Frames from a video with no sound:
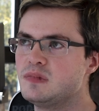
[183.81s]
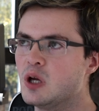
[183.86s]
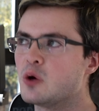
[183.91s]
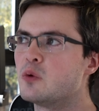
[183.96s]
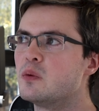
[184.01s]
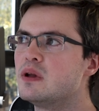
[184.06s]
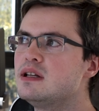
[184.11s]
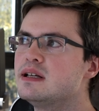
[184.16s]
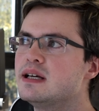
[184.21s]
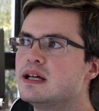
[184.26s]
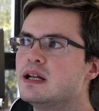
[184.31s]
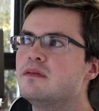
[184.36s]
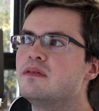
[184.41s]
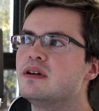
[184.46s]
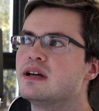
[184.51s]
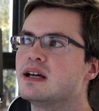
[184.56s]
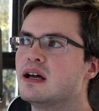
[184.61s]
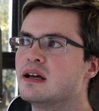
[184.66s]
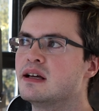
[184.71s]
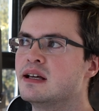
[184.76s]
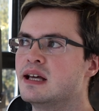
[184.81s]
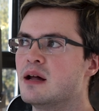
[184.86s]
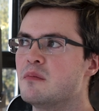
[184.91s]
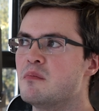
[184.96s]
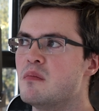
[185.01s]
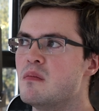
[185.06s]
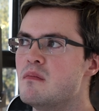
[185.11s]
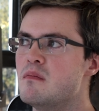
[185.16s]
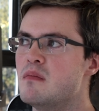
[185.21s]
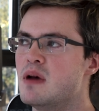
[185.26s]
Really anything I can
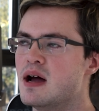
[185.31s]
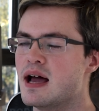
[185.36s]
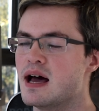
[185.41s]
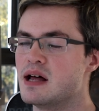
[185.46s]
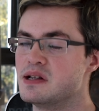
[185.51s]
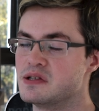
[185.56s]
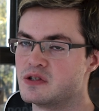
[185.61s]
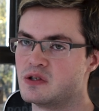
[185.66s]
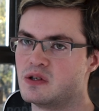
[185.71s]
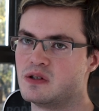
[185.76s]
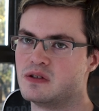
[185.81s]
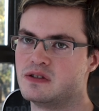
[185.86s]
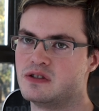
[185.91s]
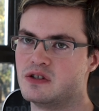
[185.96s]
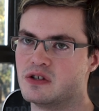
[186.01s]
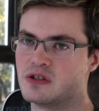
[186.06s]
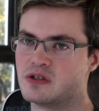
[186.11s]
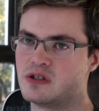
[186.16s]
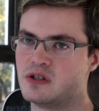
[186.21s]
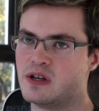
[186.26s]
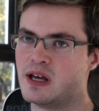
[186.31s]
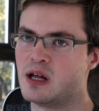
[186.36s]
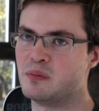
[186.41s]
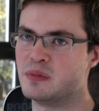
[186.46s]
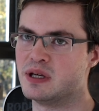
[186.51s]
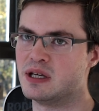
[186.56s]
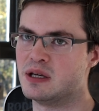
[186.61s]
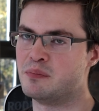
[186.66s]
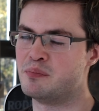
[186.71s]
get my hands on just to help me